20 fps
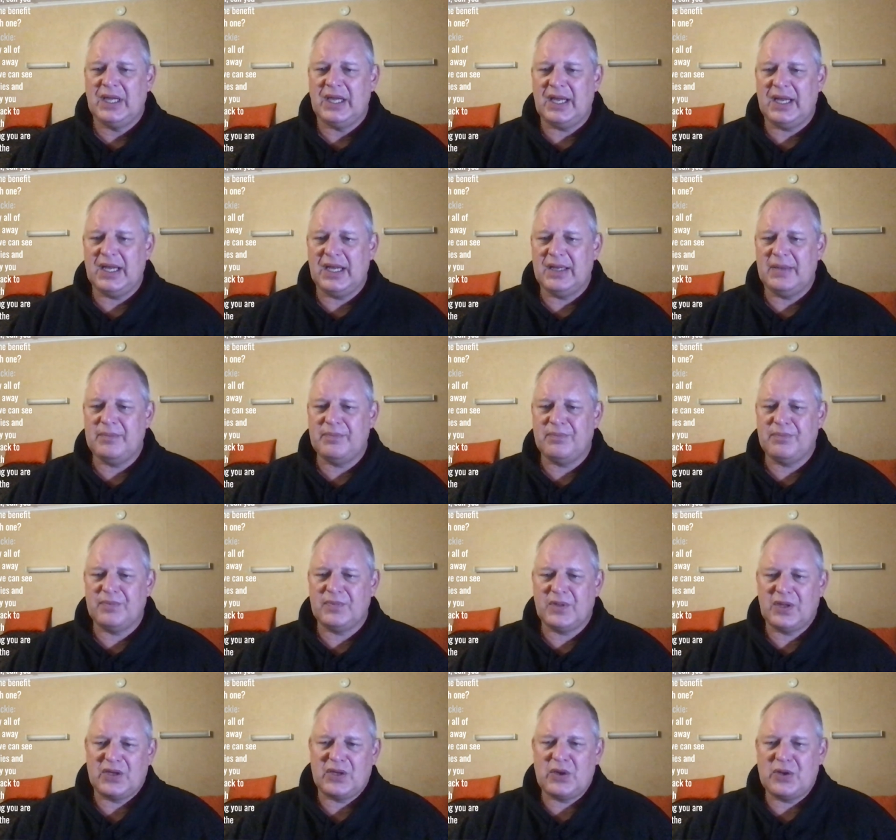
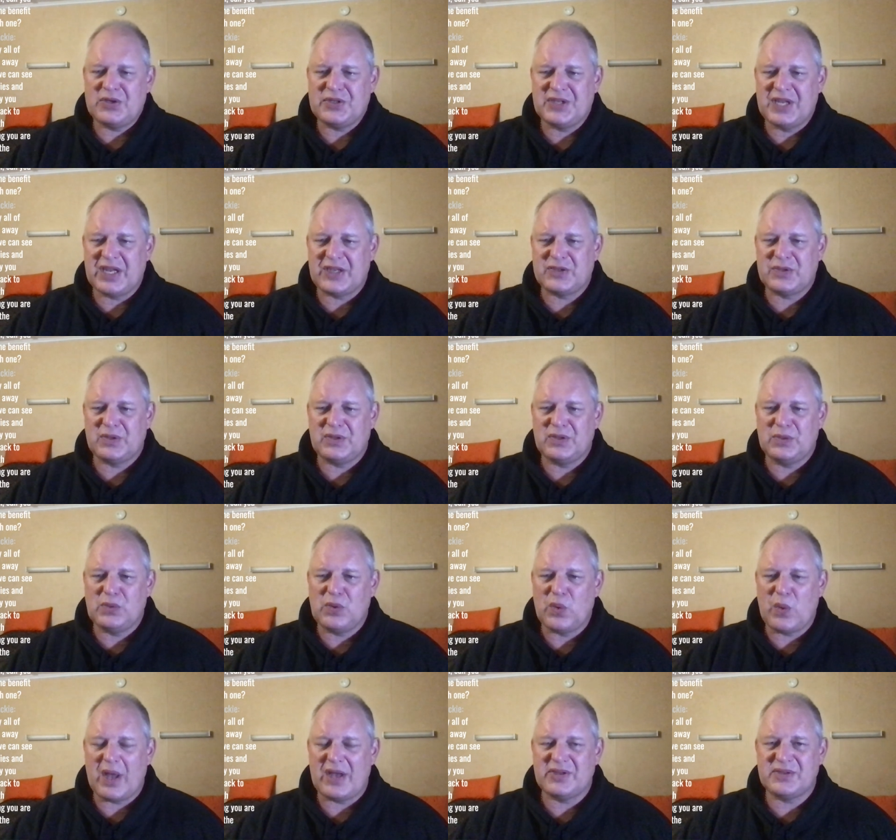The cooch next to it, you
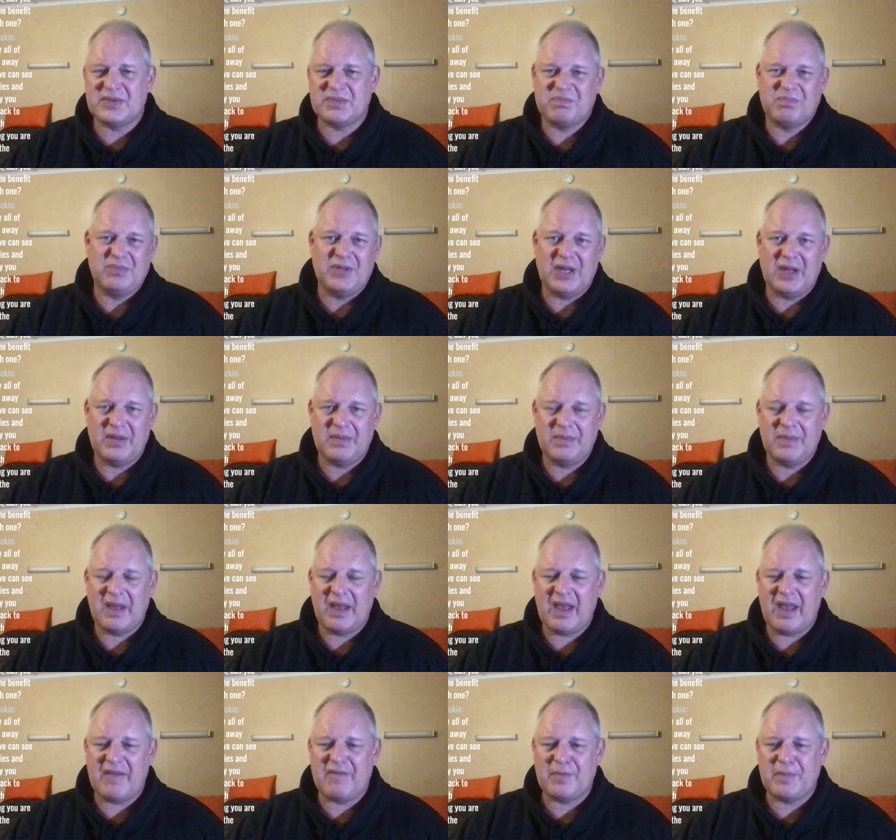always
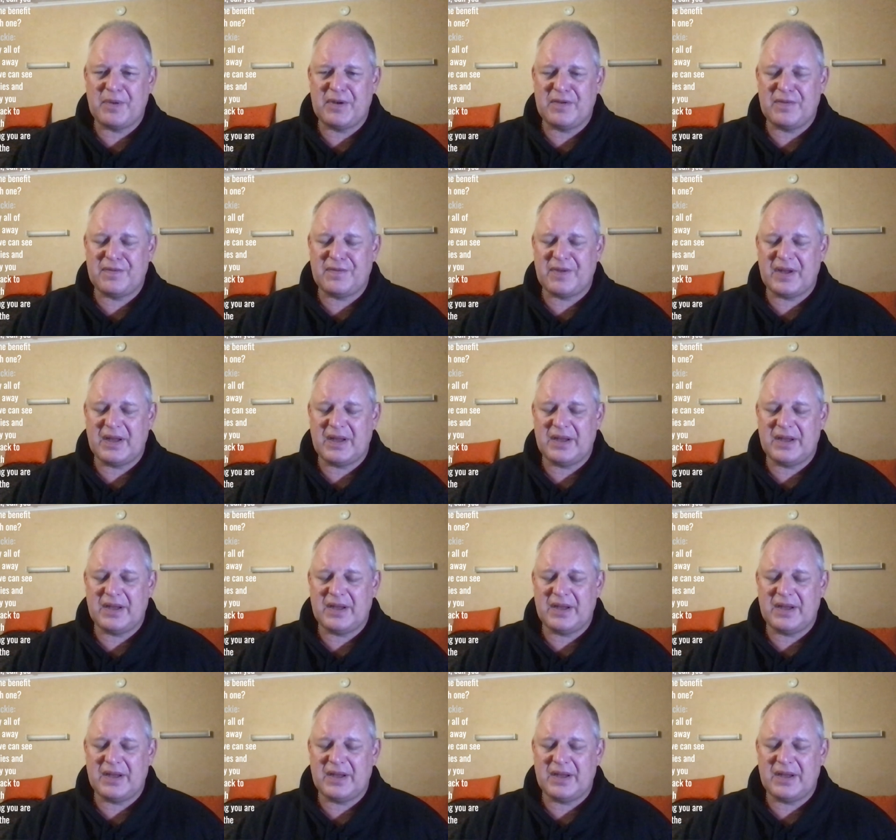have a bit of